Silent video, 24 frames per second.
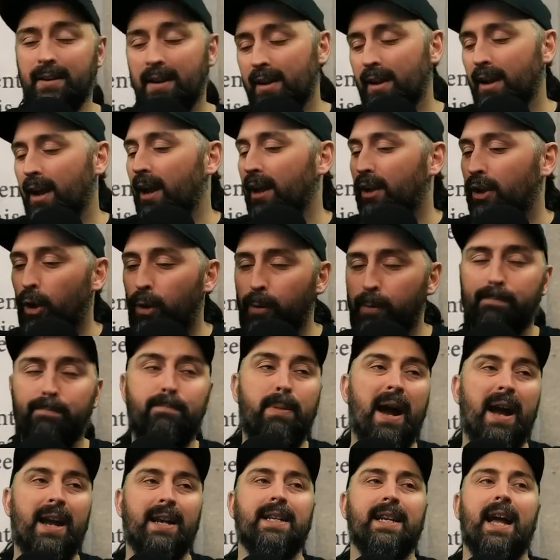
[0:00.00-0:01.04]
and going
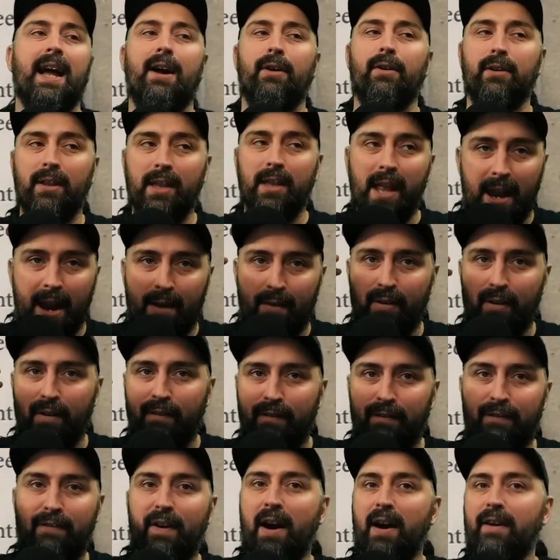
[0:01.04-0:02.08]
back down and then having a
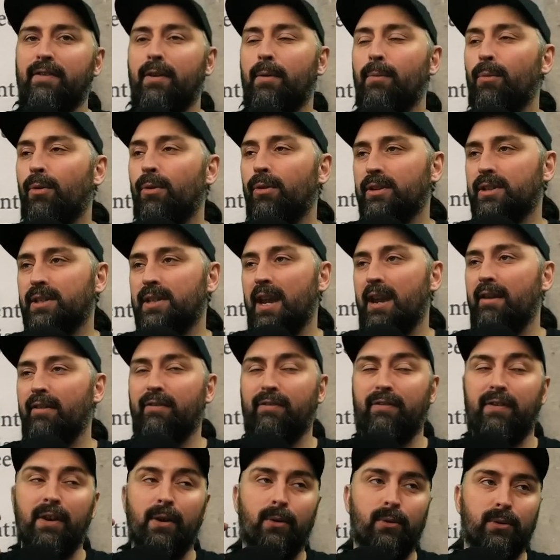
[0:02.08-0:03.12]
5-up ward save
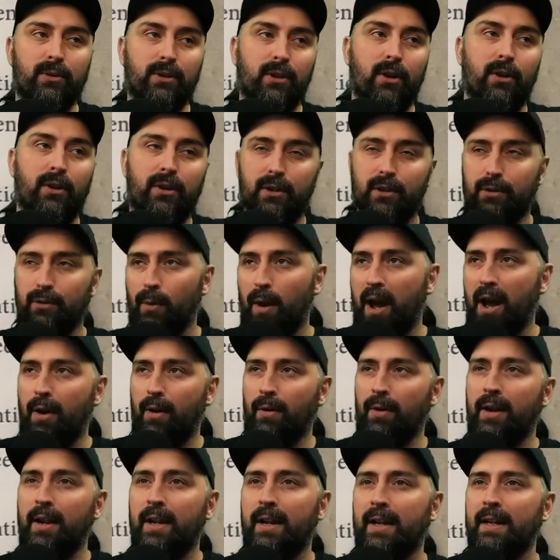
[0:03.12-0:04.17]
feels good as well.
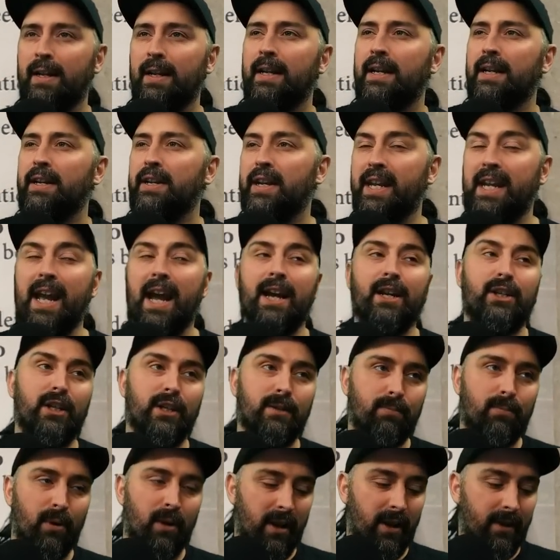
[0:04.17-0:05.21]
Nagash is
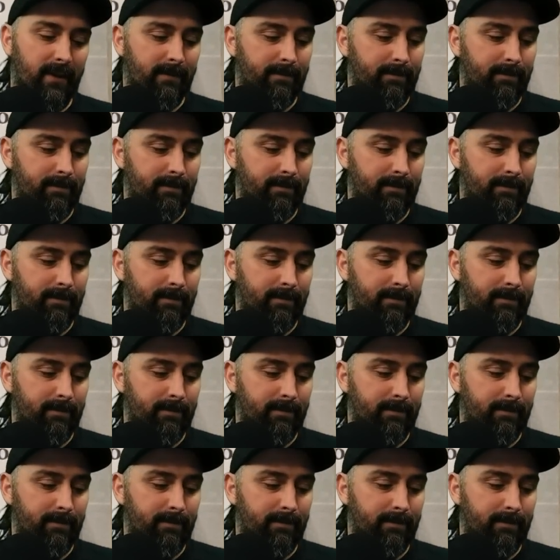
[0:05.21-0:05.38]
brilliant.